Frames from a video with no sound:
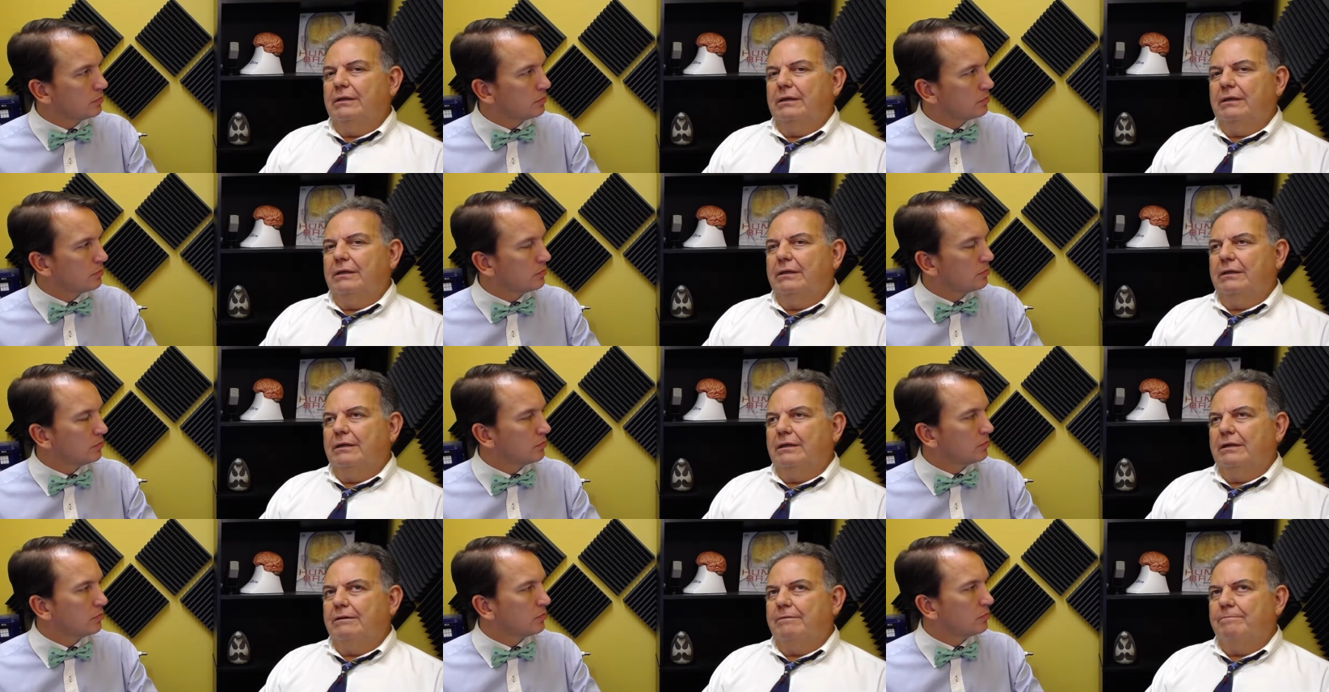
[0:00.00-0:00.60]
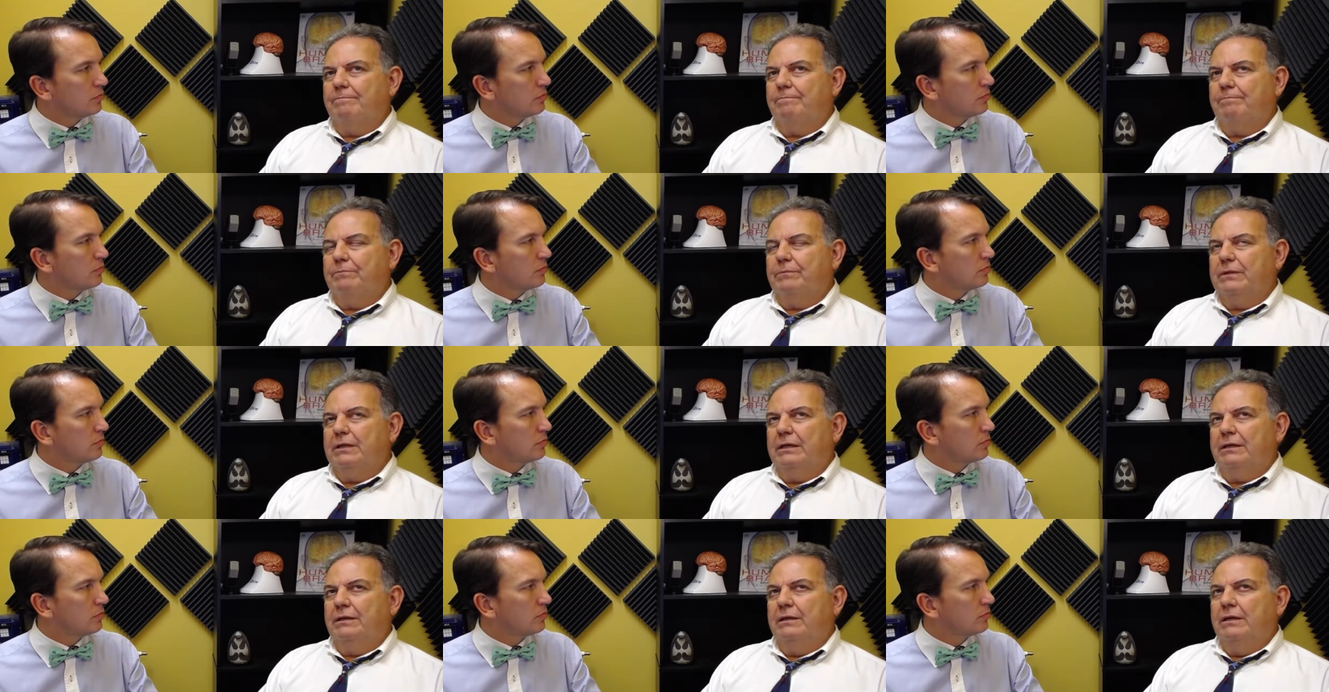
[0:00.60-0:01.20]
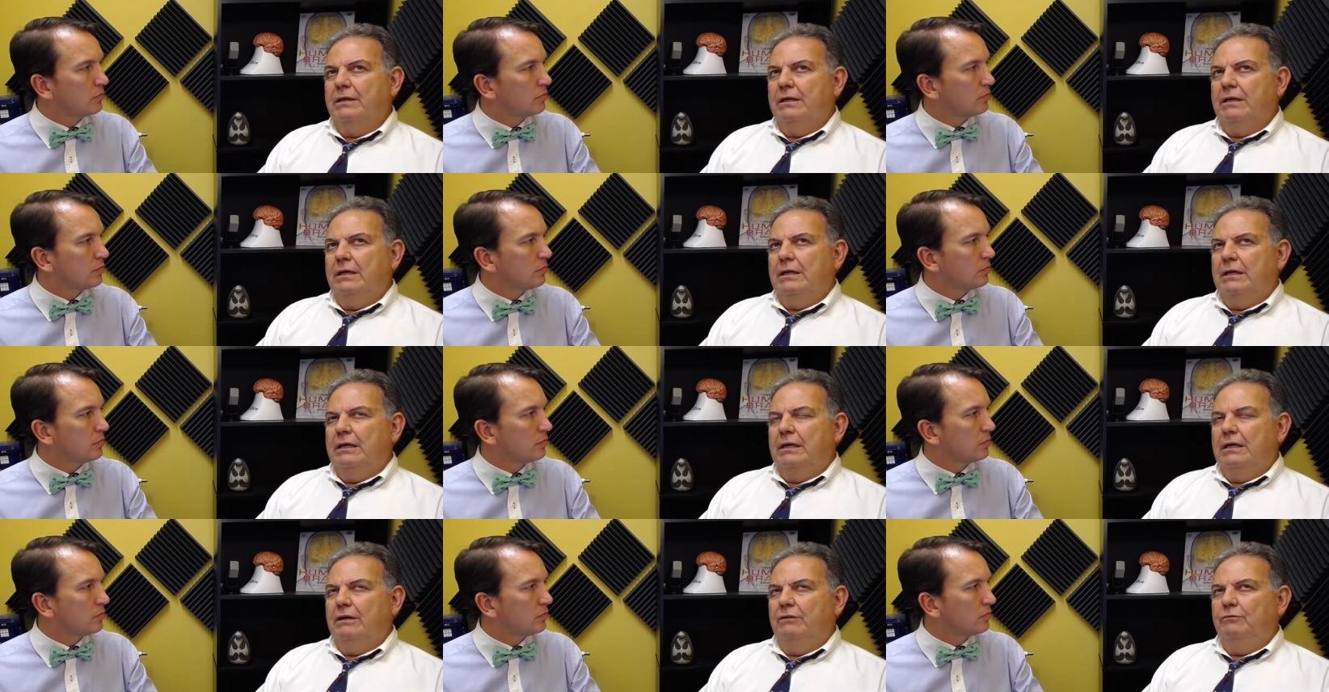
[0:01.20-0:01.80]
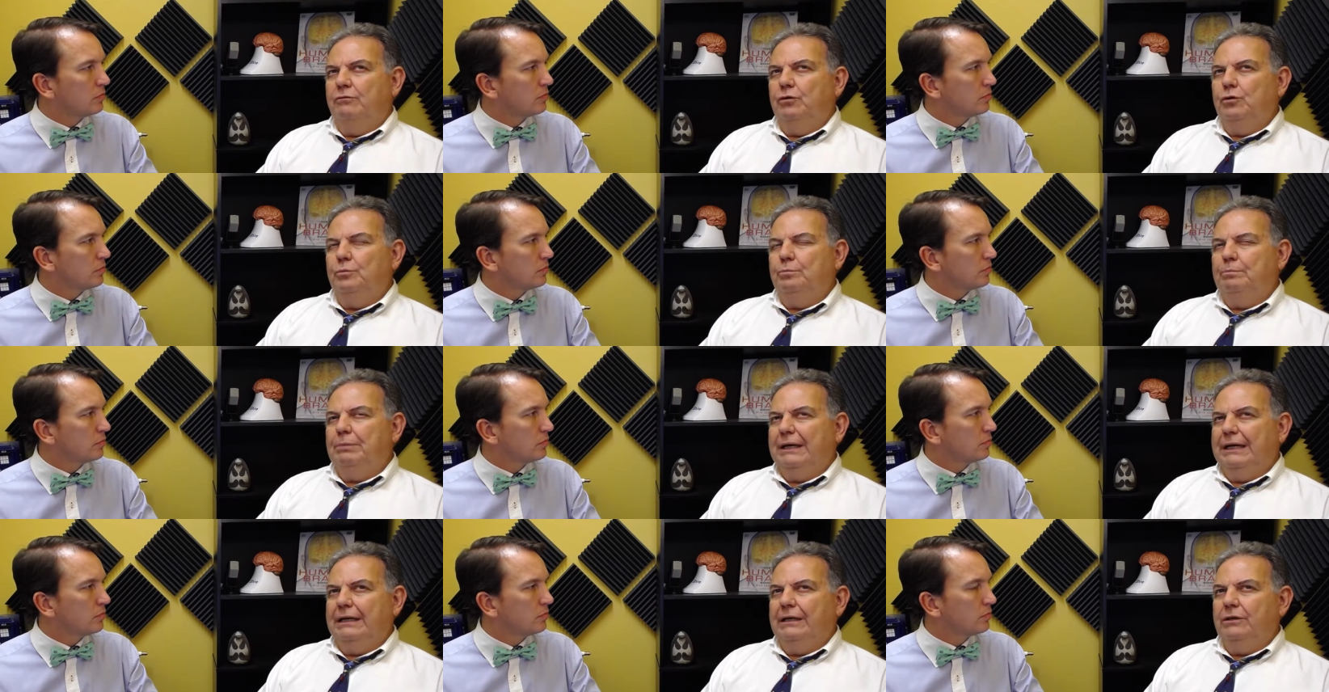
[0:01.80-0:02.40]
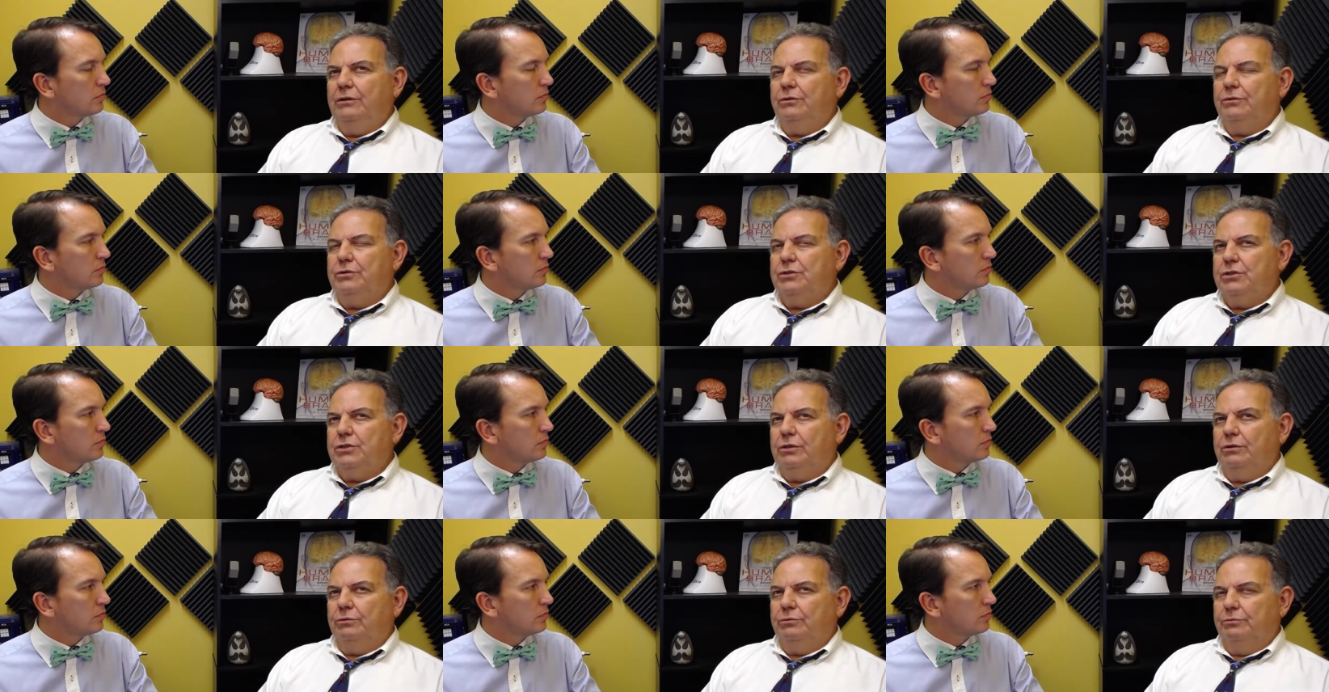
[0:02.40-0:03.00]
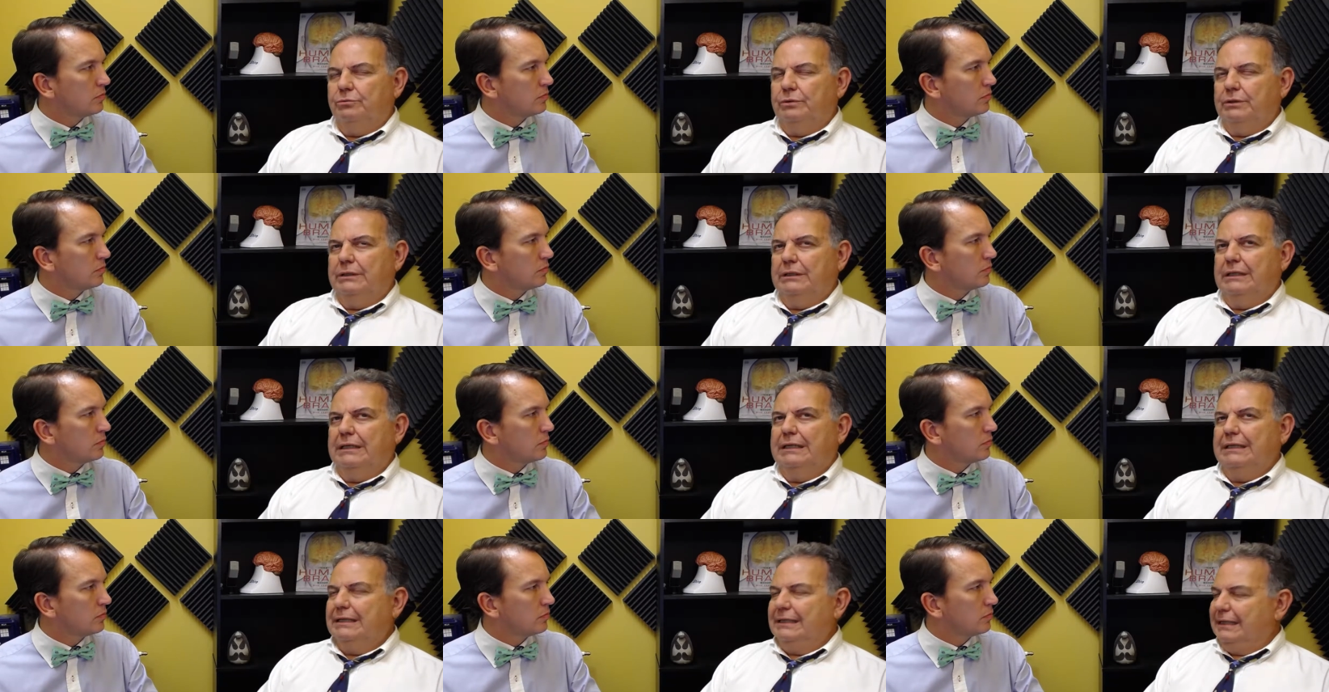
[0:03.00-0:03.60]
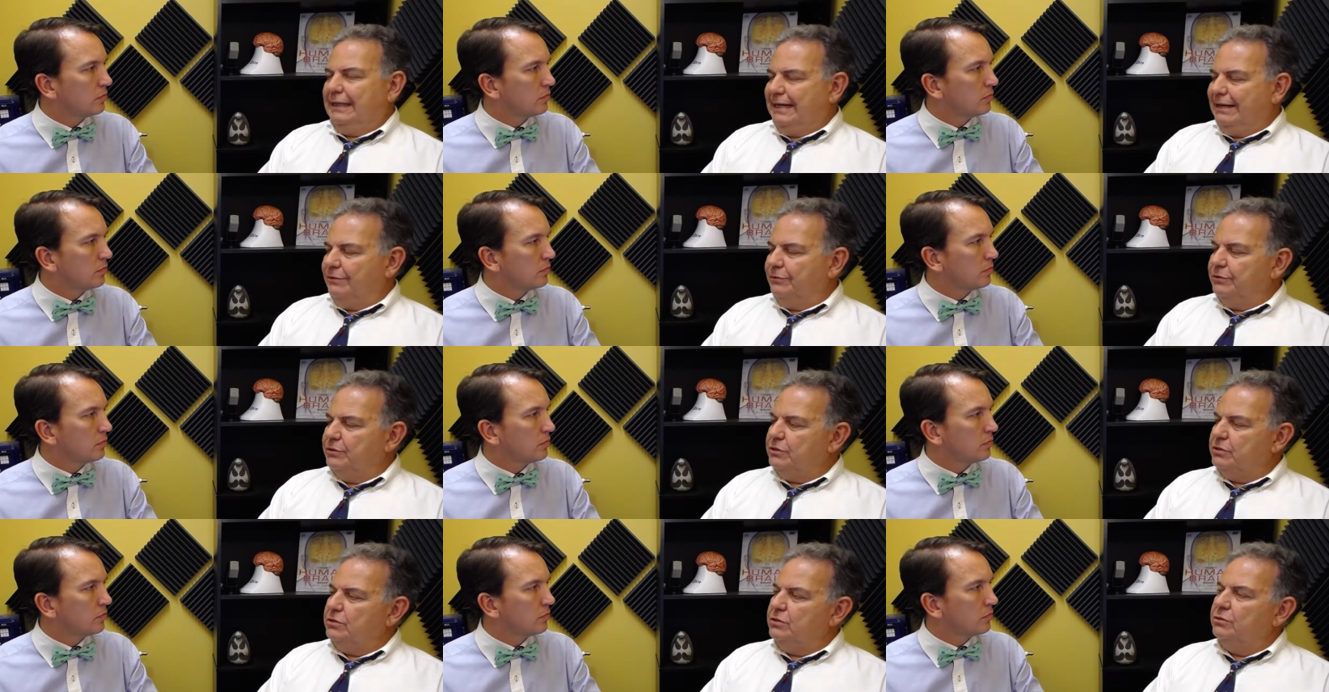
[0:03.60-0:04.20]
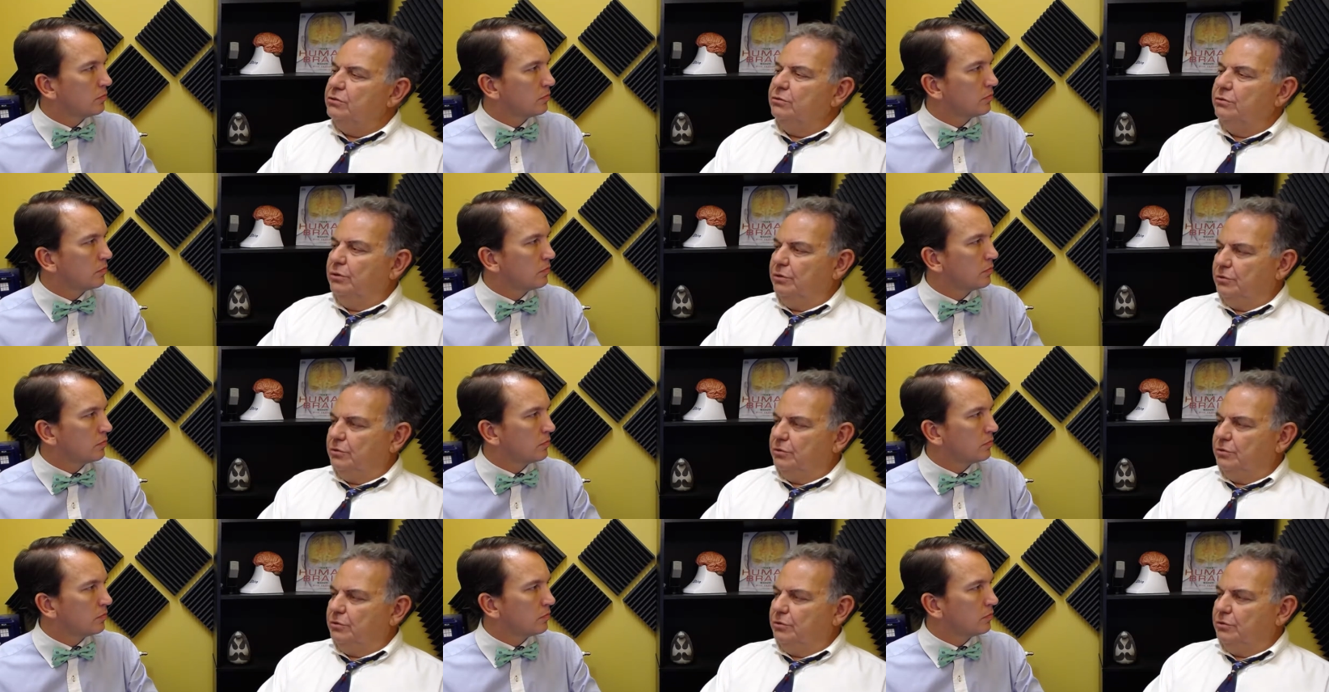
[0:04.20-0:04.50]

Speaker 1: and um, that if you pay your children an allowance to do their